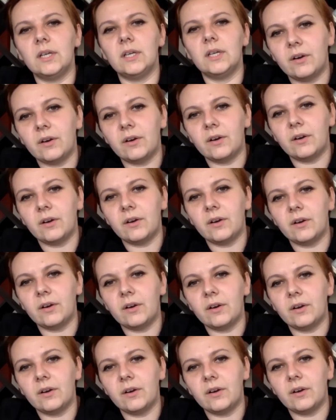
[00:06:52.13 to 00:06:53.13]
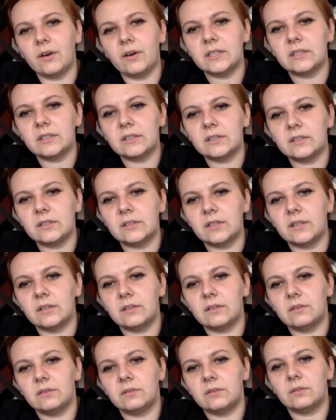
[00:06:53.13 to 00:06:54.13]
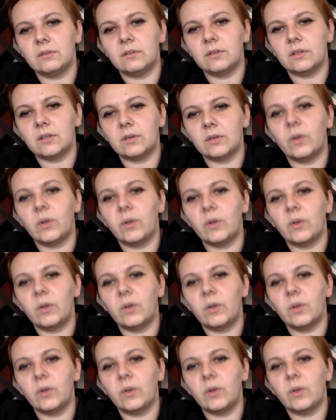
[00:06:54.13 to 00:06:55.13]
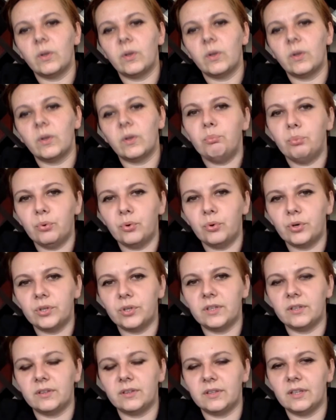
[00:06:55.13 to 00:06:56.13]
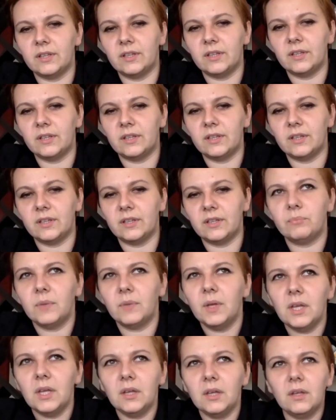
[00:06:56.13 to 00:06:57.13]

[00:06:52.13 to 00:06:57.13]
that people are recognizing that quality media are important. And